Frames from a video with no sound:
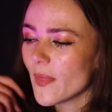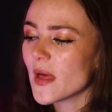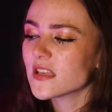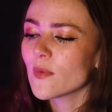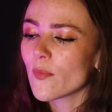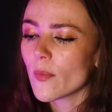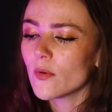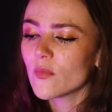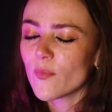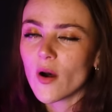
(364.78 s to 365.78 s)
that's my
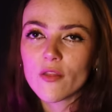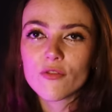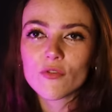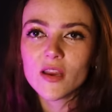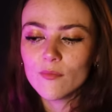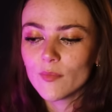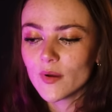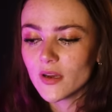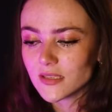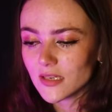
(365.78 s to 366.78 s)
problem with part three,
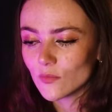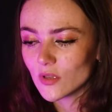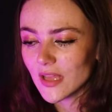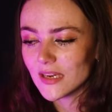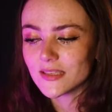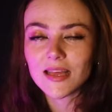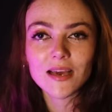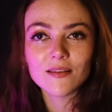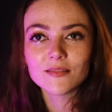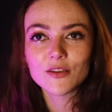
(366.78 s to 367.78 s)
but we'll get into
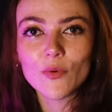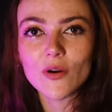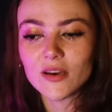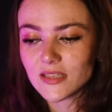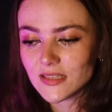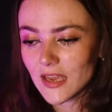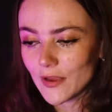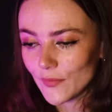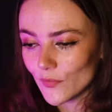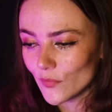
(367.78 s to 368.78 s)
that. Don't worry, as I
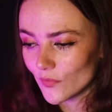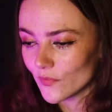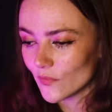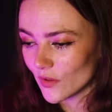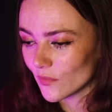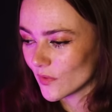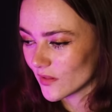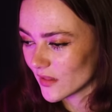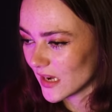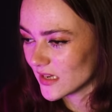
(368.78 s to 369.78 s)
say,
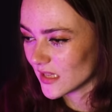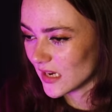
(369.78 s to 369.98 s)
we'll get into